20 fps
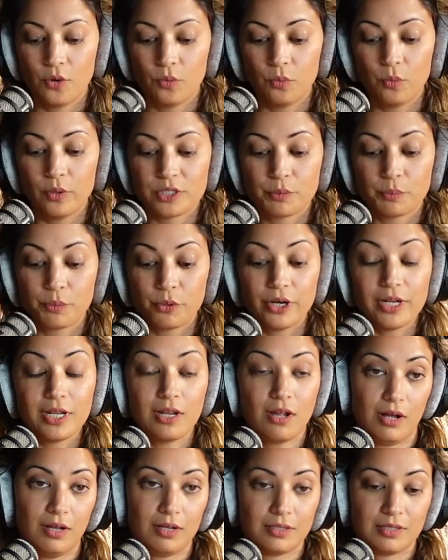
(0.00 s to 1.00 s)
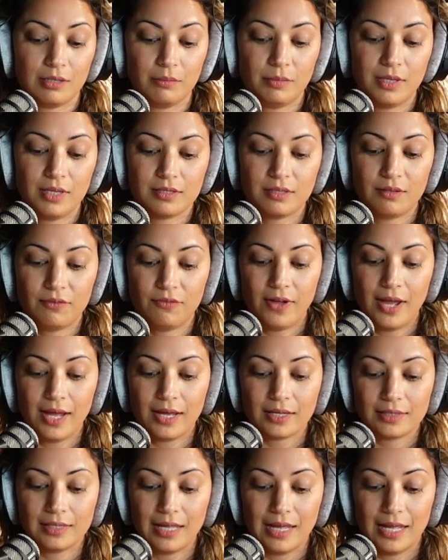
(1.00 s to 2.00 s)
What's pretty awesome is the
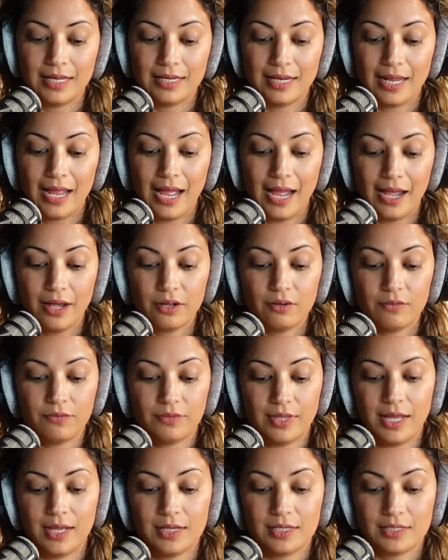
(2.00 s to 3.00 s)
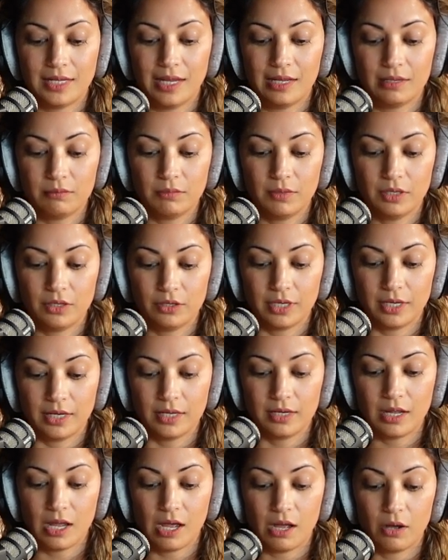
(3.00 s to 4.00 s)
fact that out of that 10
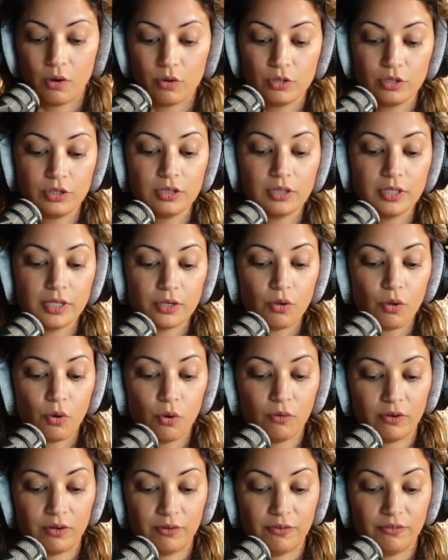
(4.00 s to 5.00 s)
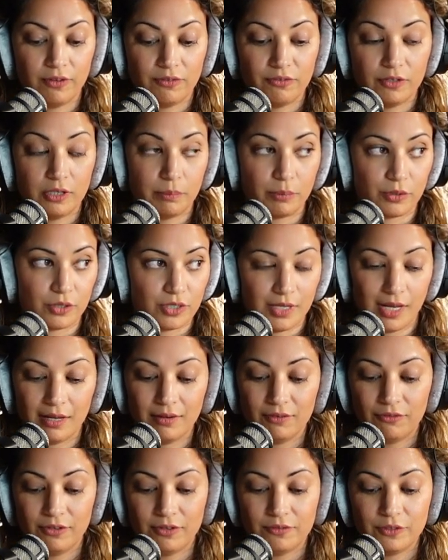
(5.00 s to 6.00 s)
million, little over 50%,
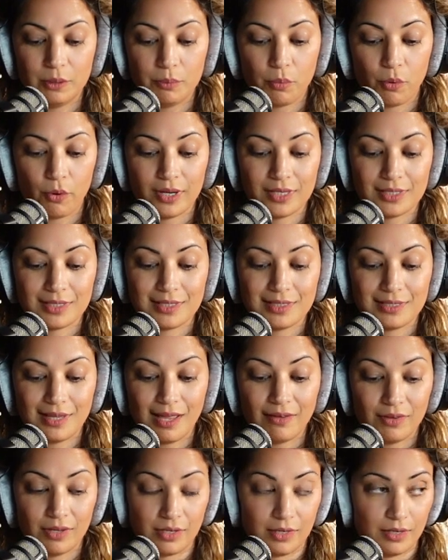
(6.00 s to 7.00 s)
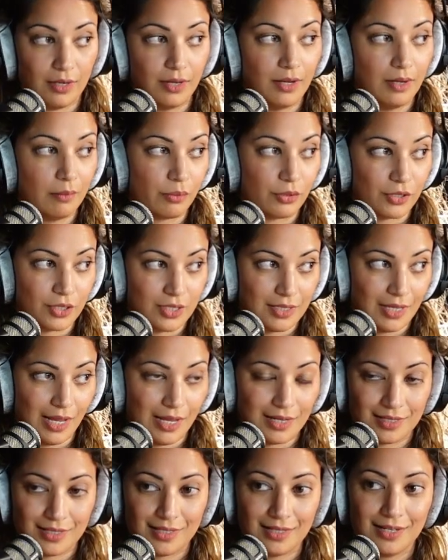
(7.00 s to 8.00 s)
50.7
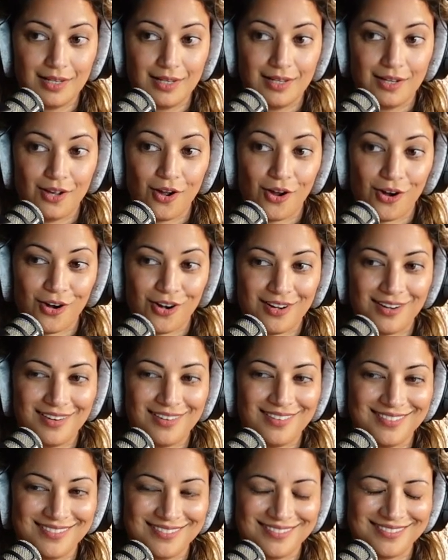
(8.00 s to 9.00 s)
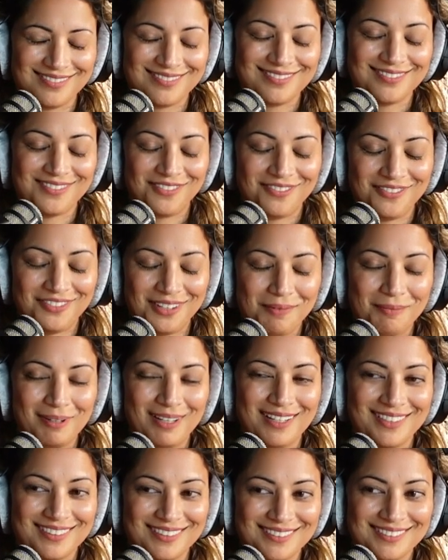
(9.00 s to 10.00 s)
percent are female.